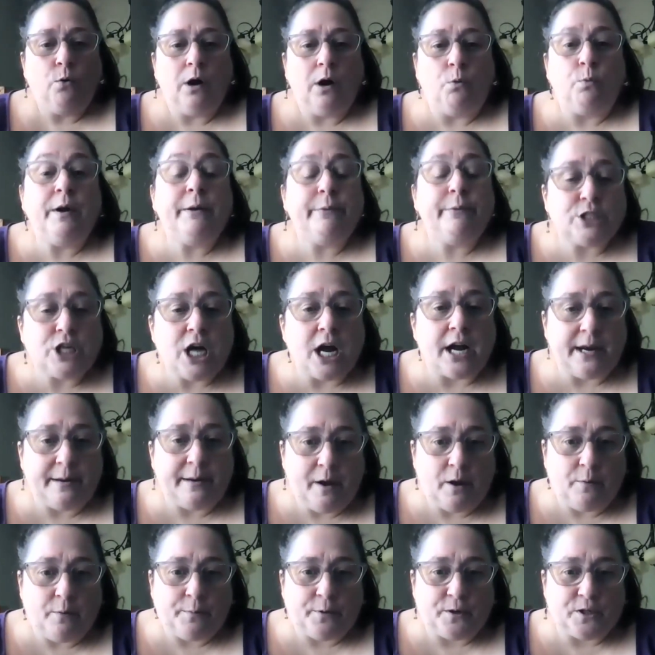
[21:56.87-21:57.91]
We were talking
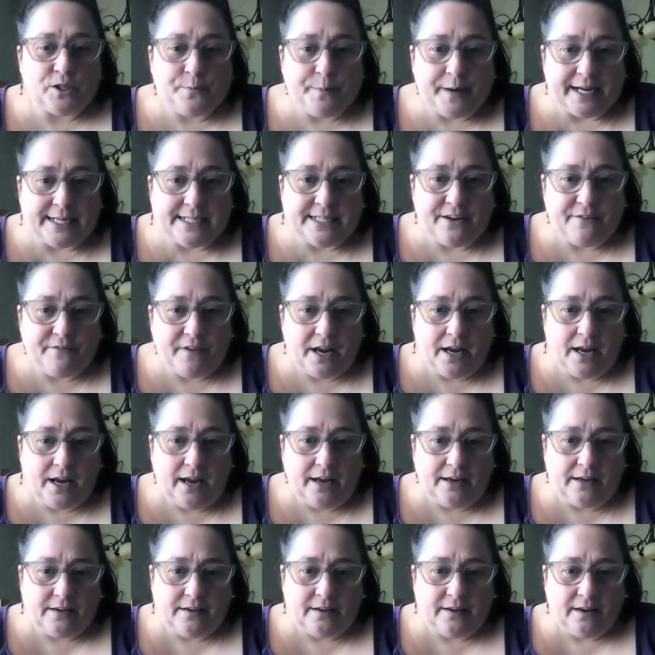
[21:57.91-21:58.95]
about perspective
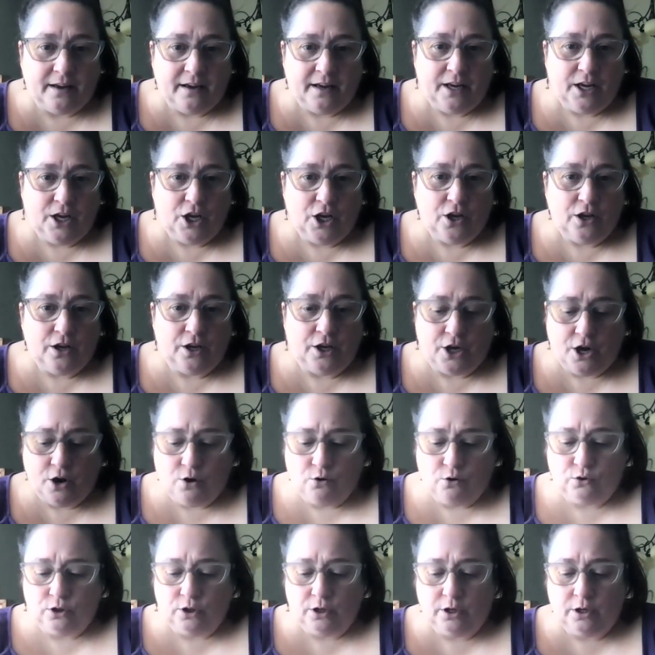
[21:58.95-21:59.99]
and you
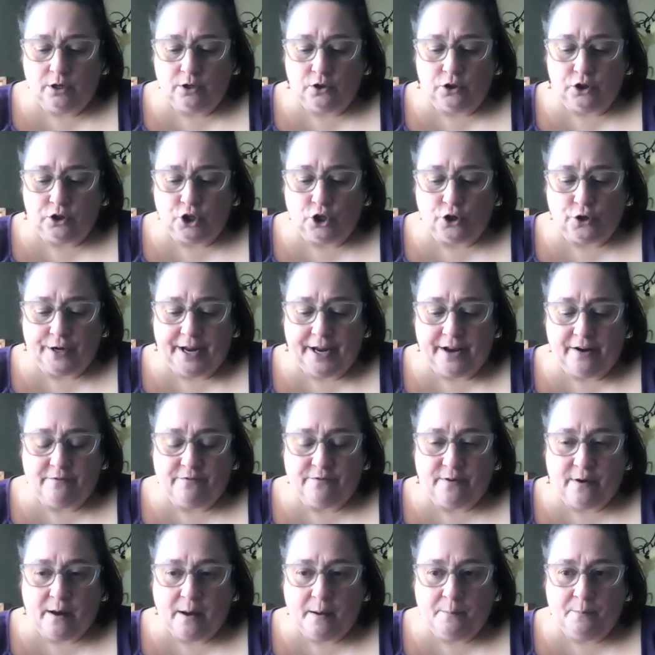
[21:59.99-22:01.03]
know, learning
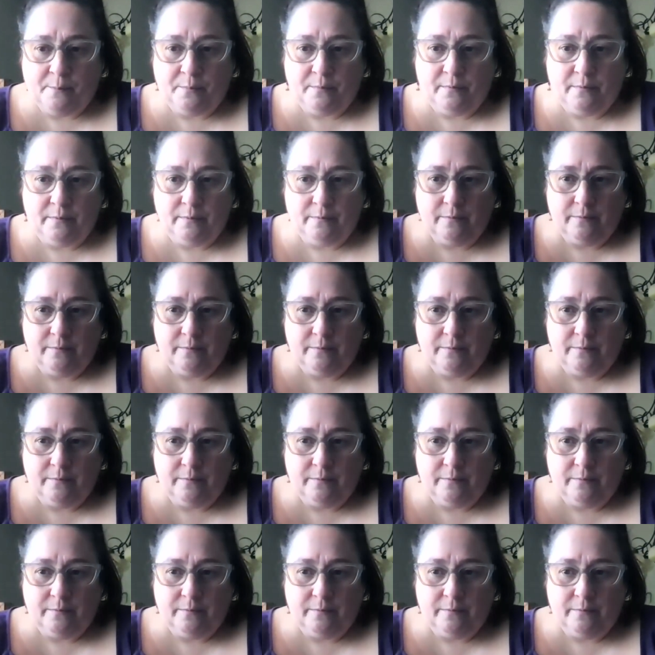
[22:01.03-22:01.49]
from